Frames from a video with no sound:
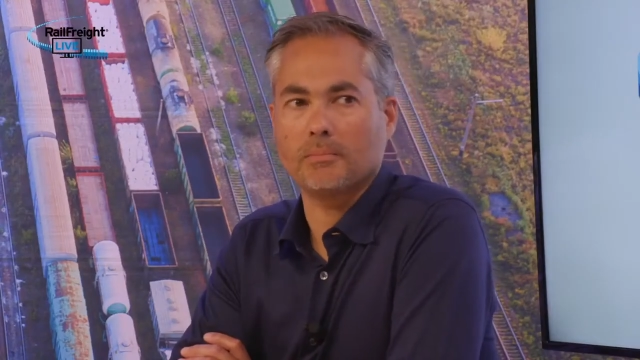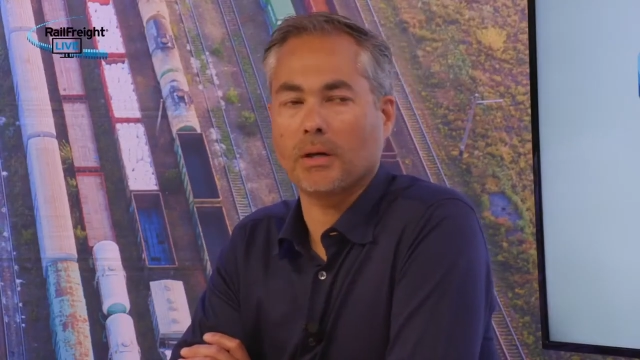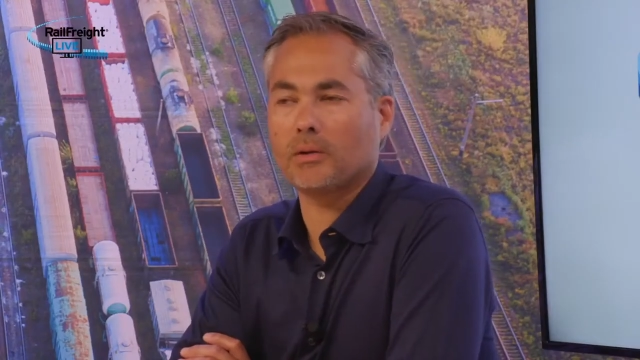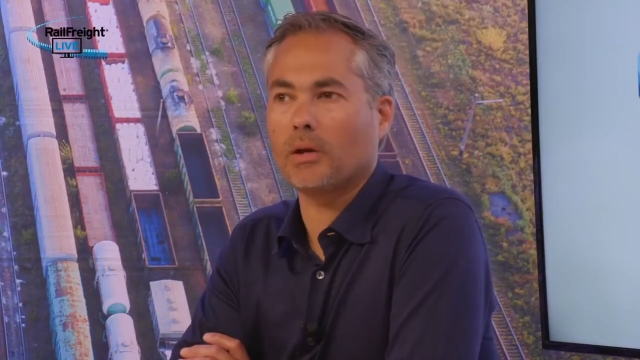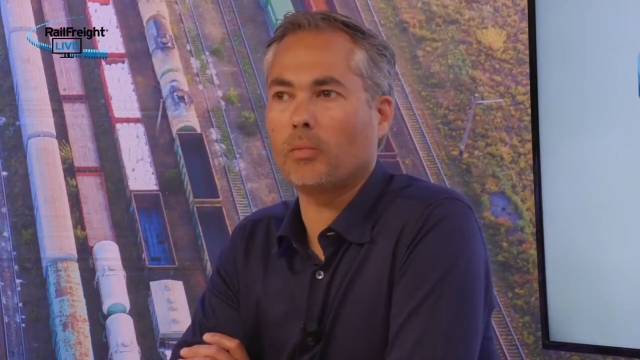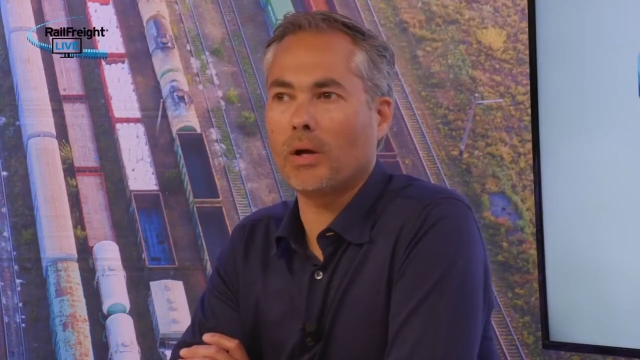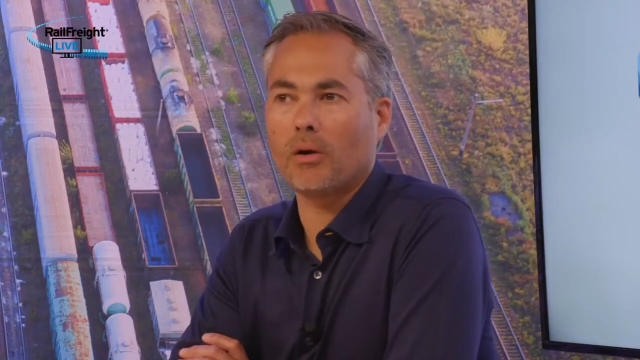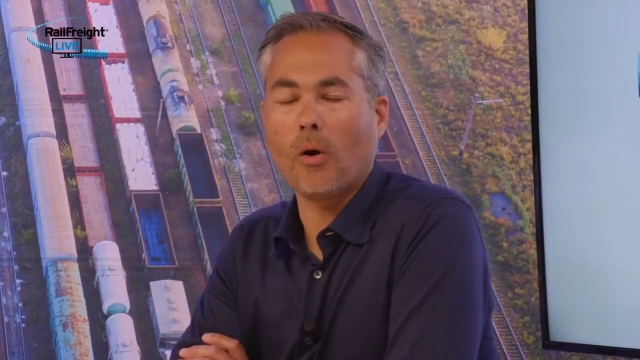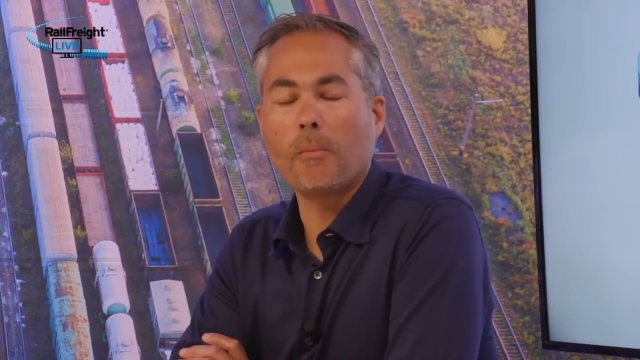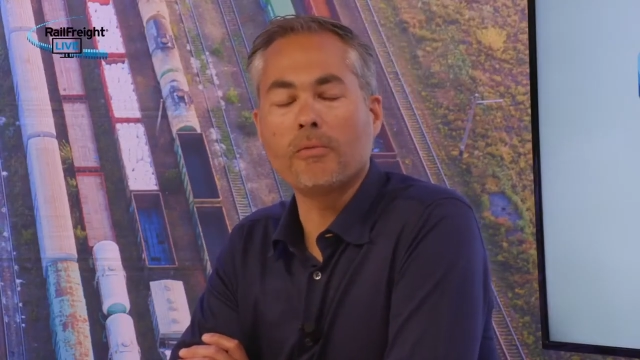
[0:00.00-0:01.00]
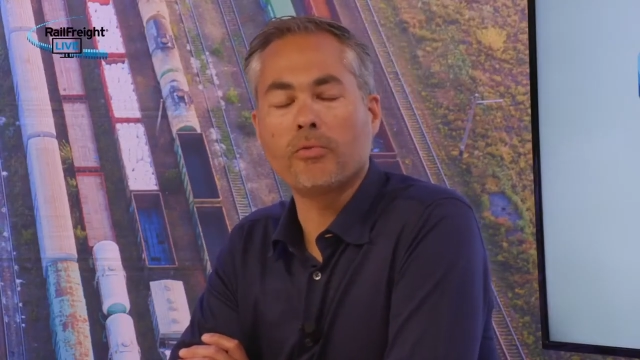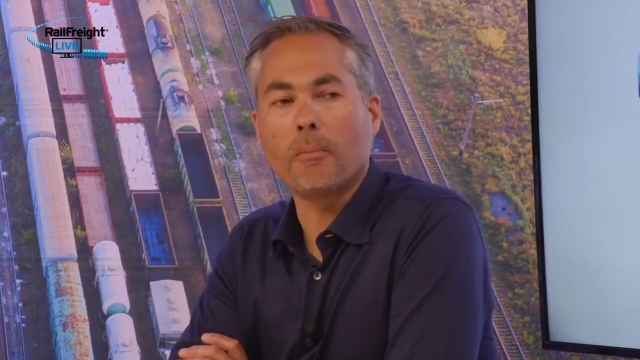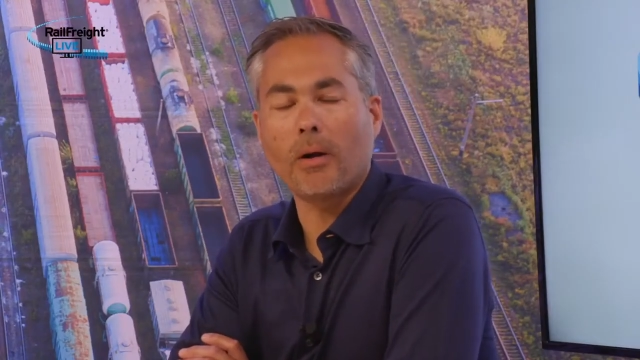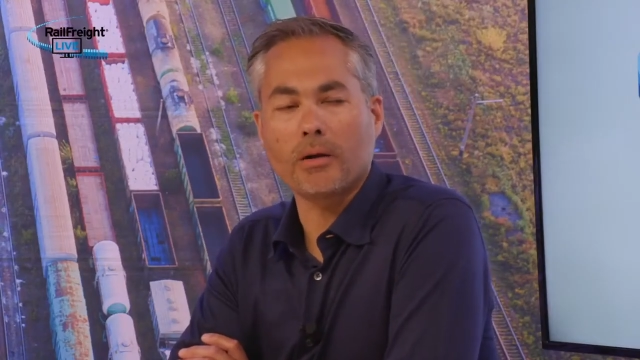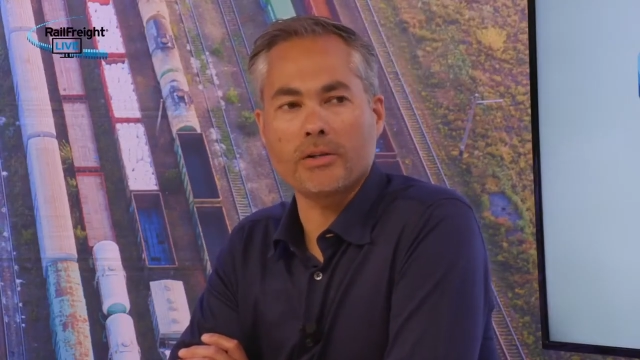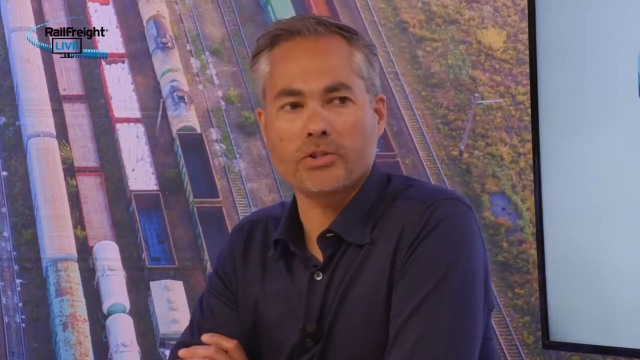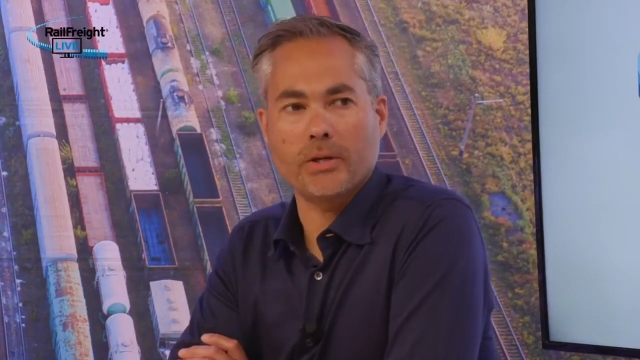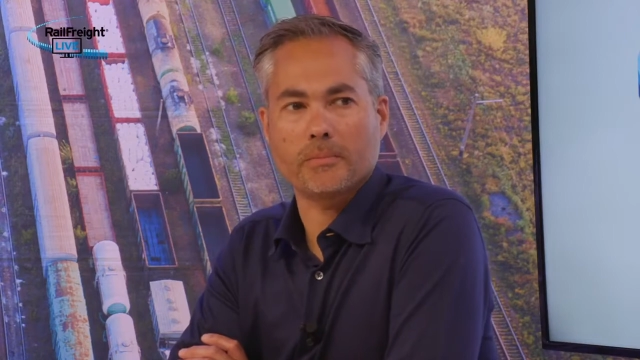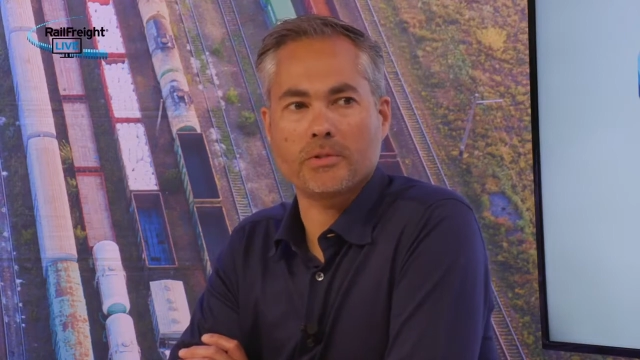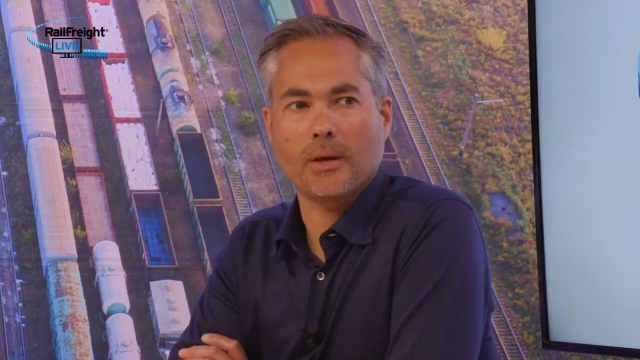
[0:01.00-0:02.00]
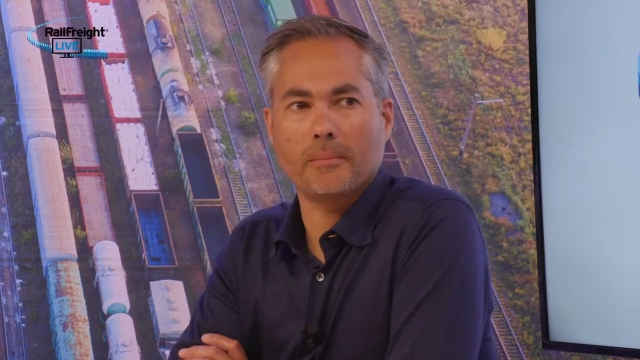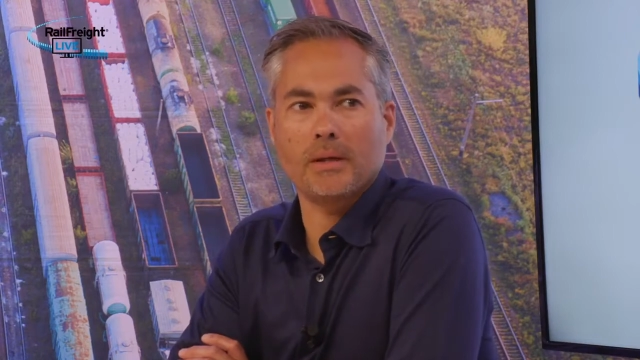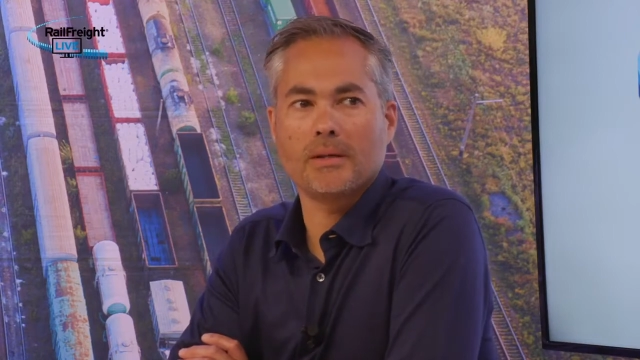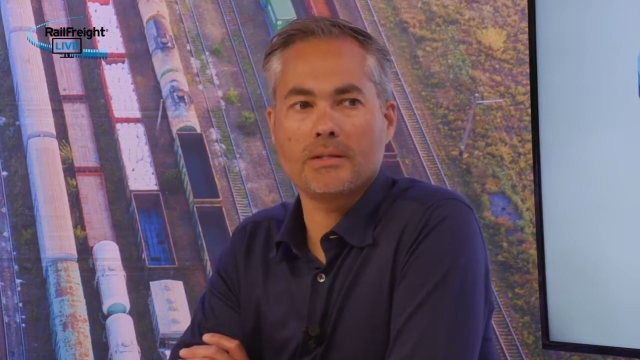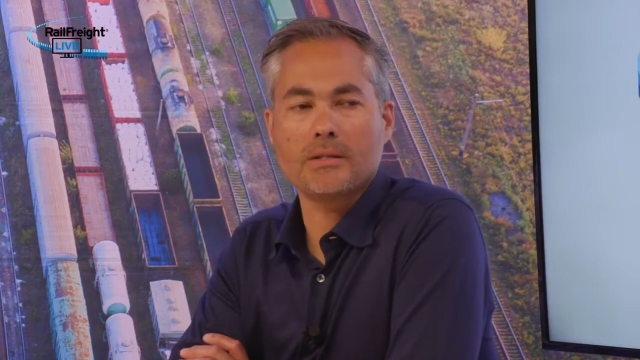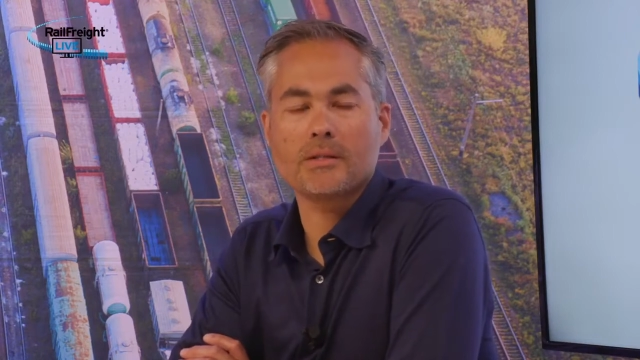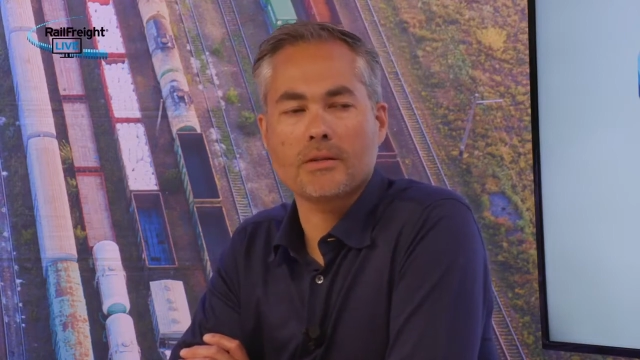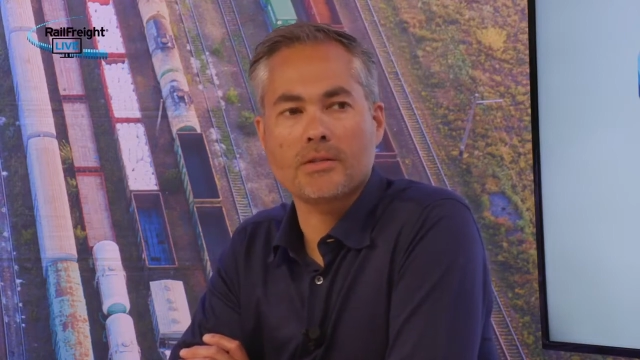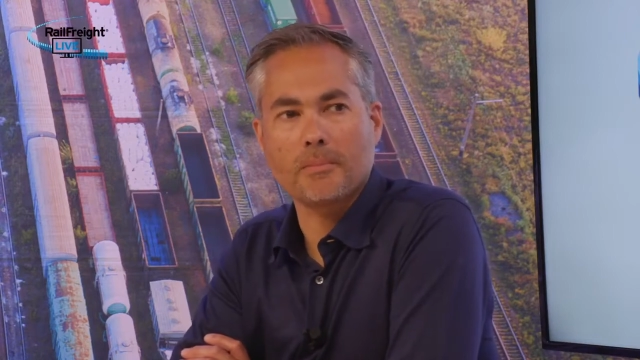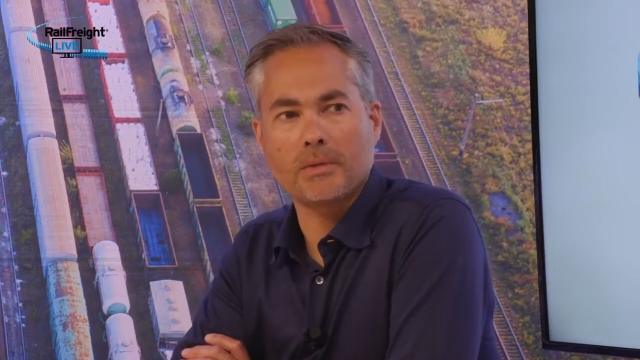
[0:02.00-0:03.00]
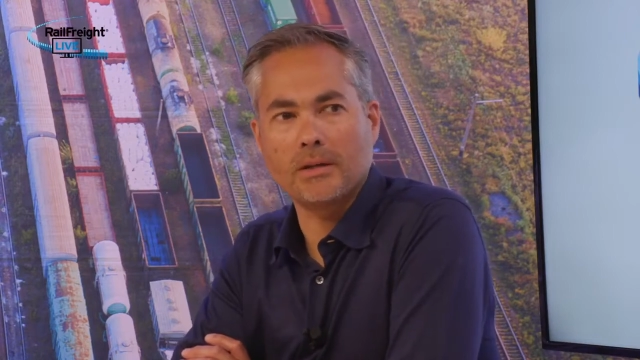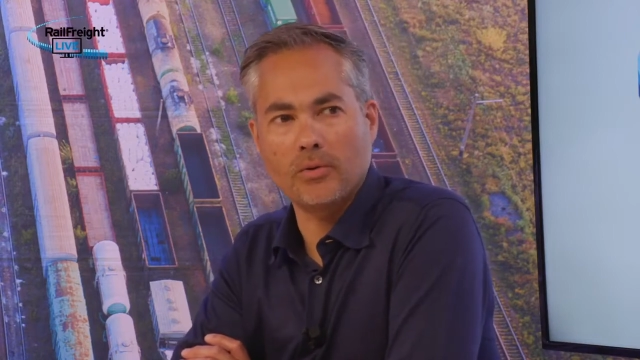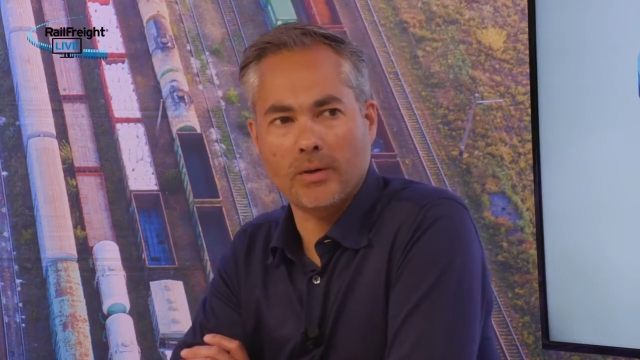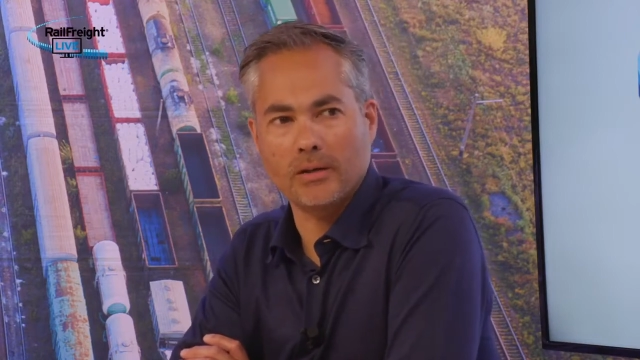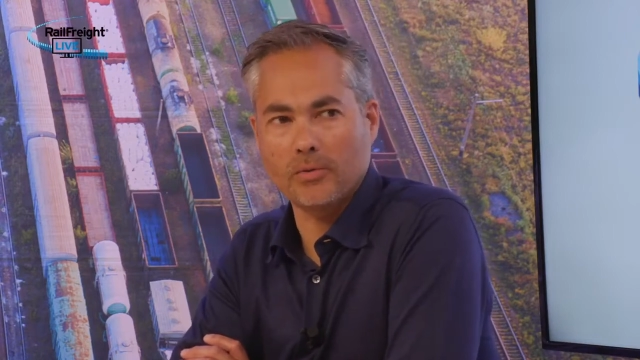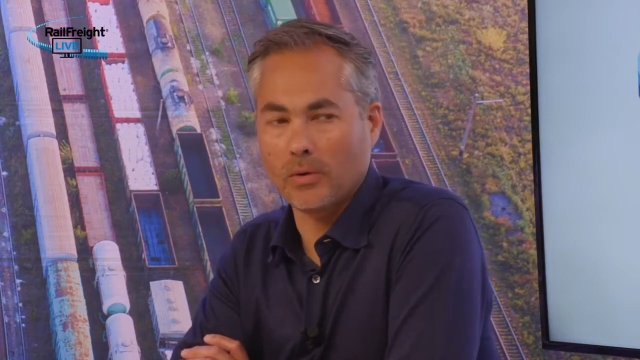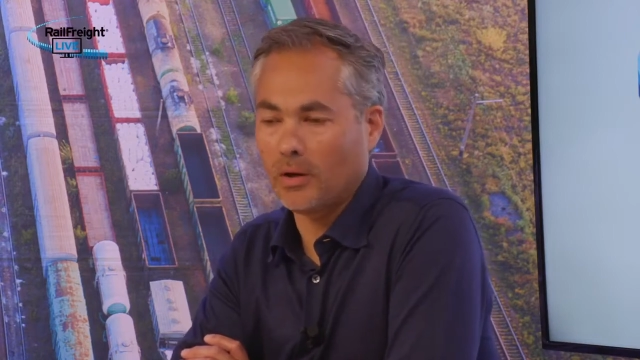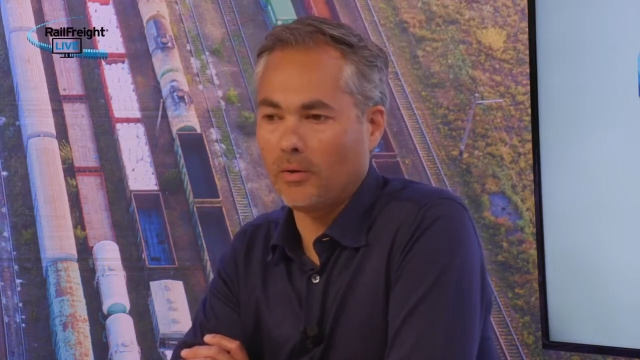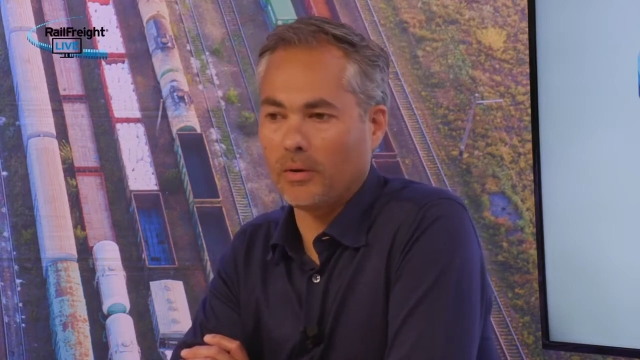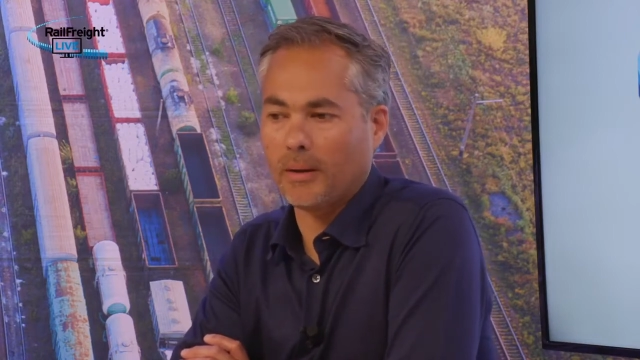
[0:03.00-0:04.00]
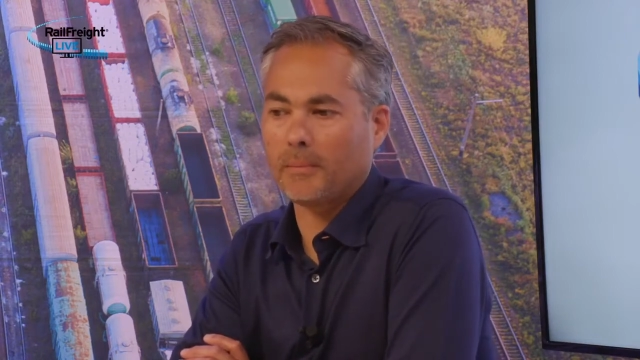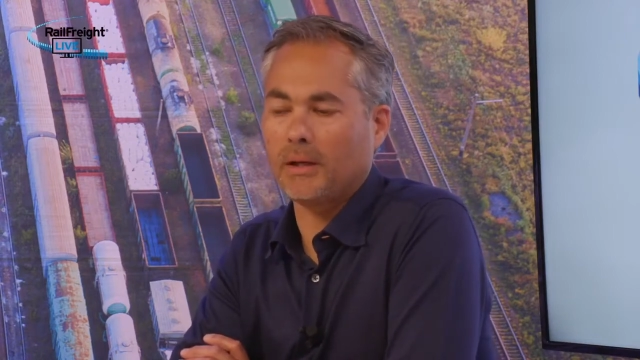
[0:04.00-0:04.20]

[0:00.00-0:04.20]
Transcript: But we are open for partnerships. This is not something you can do alone.